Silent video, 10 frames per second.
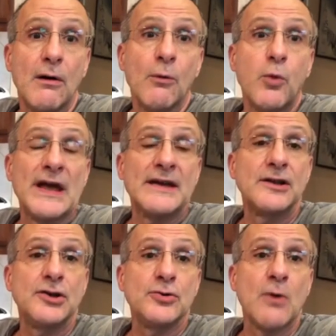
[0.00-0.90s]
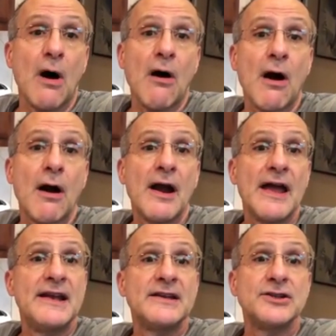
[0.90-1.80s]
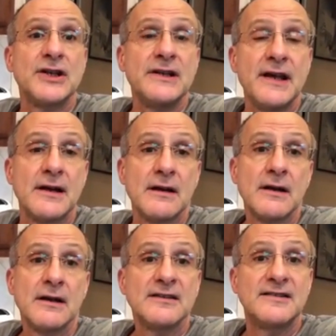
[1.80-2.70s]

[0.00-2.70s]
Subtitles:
When you are an engineer